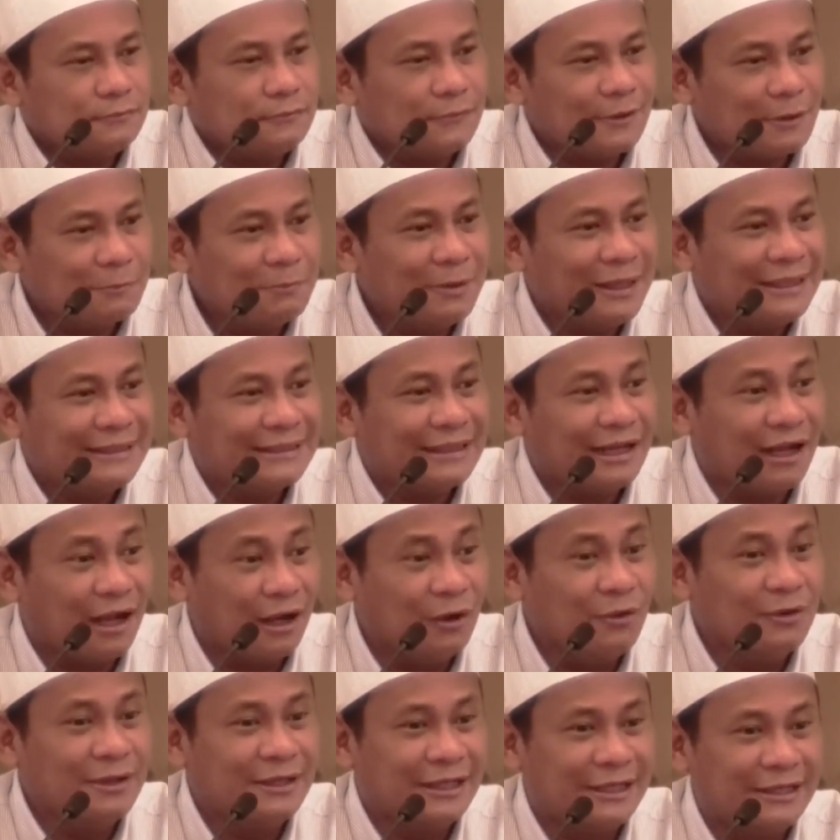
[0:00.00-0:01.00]
But
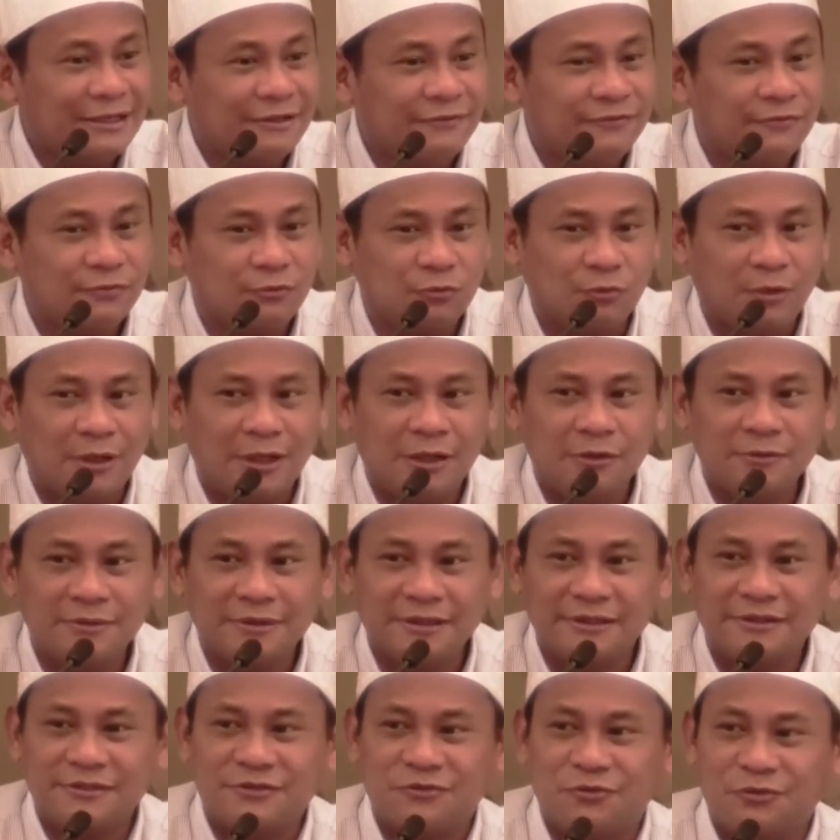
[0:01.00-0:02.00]
our life throughout
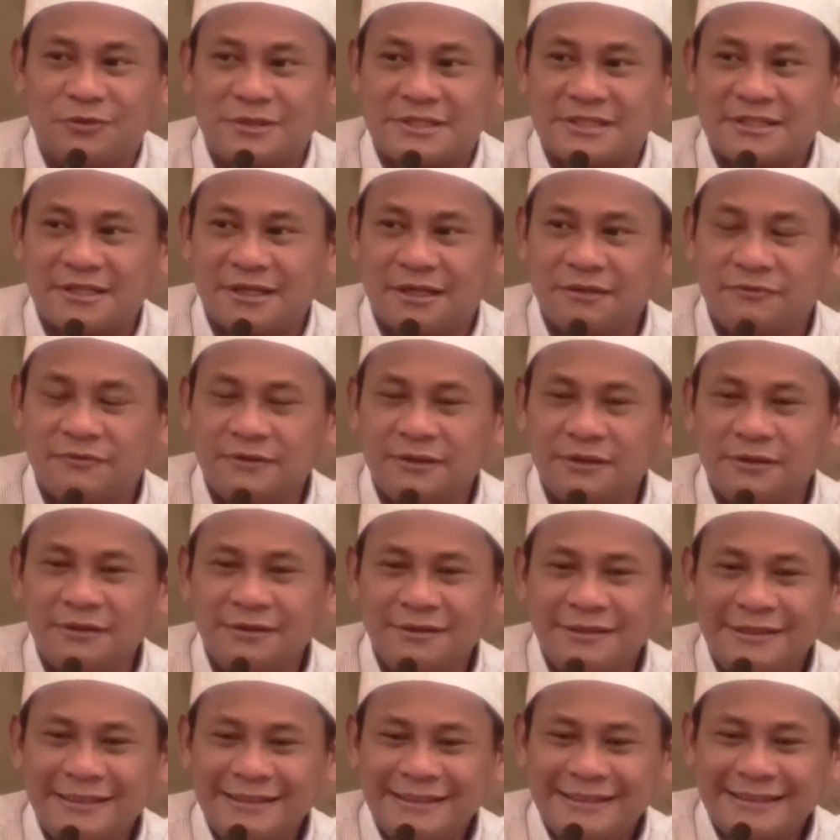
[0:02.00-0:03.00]
is to discover
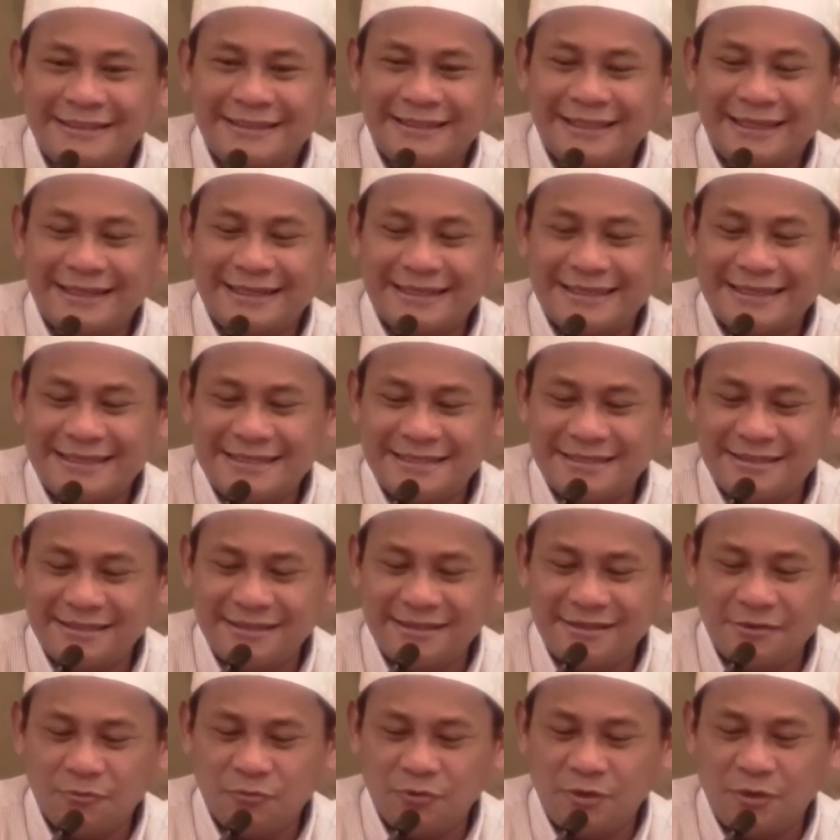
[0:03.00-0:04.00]
that
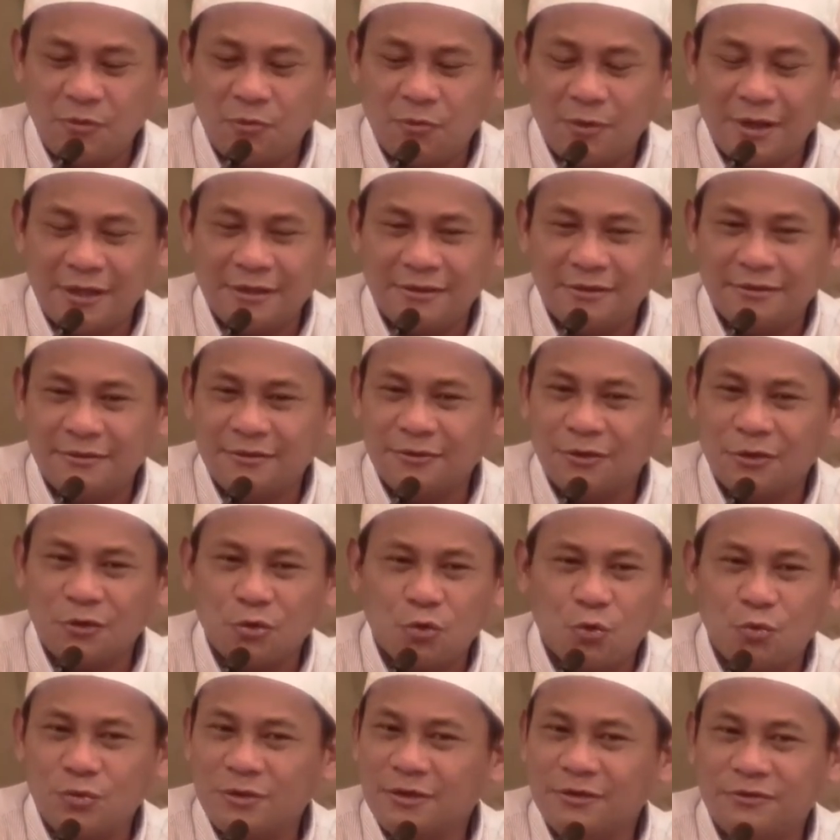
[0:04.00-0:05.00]
indeed we want not
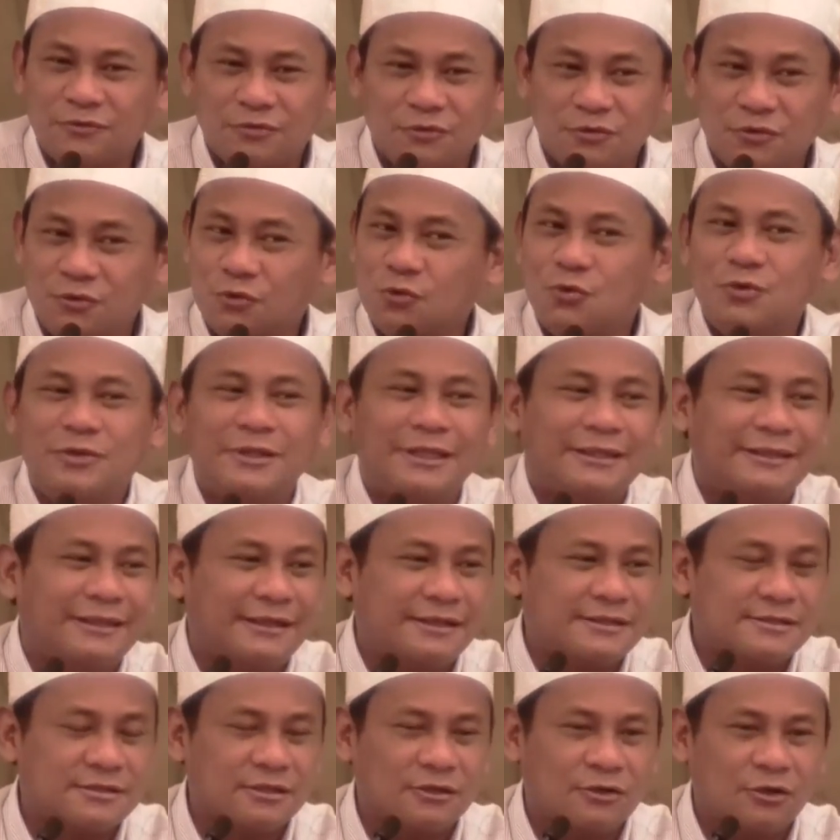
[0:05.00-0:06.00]
only to know that there
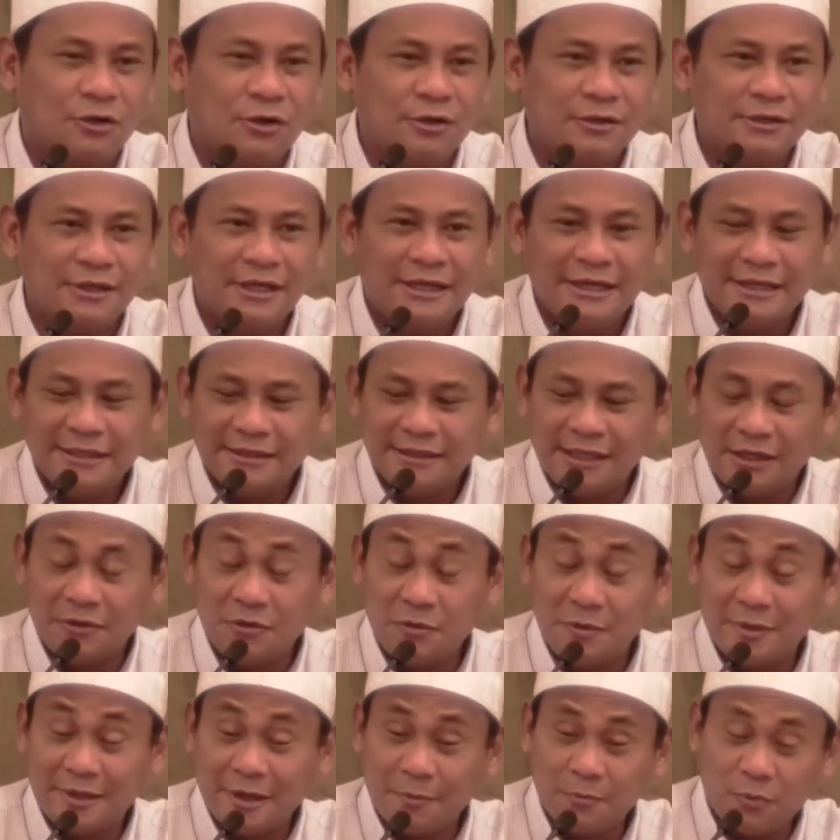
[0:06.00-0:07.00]
is a God, that
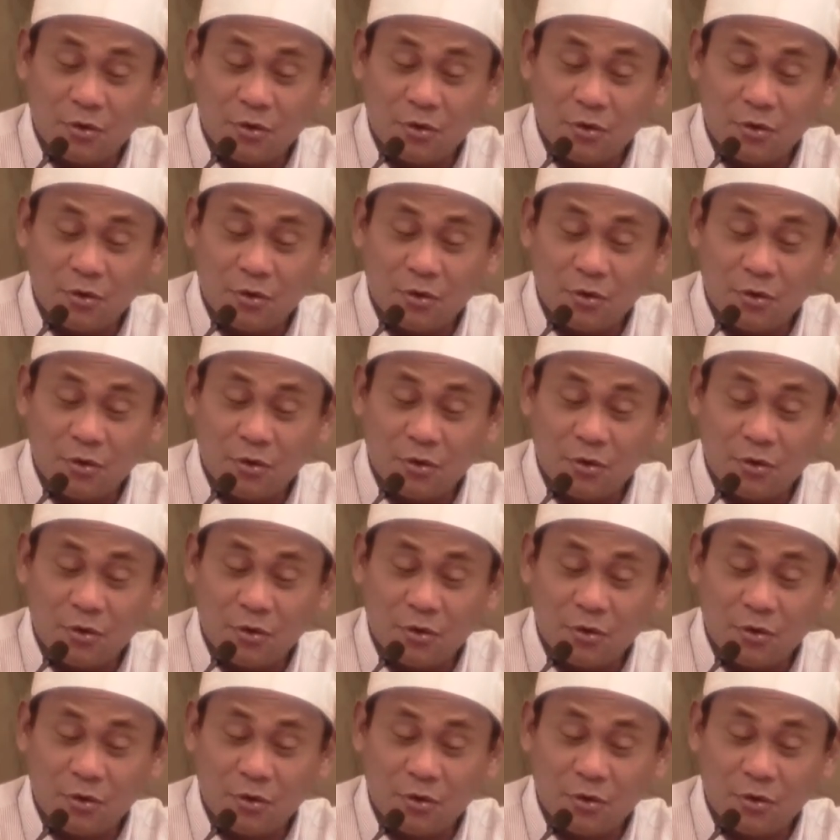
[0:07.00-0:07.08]
we become